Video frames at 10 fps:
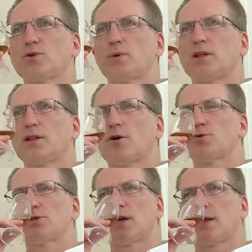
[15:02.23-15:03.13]
should be
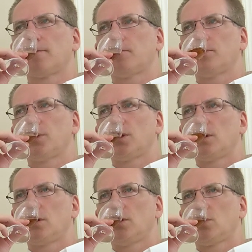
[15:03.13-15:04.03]
nosing
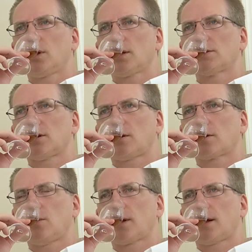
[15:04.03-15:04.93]
really
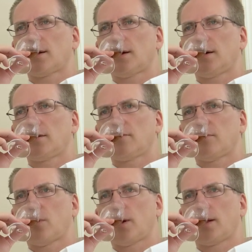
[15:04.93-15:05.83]
start going on a hunt
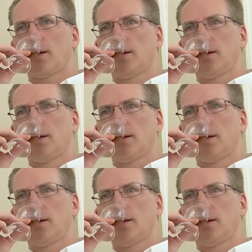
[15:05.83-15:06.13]
for it.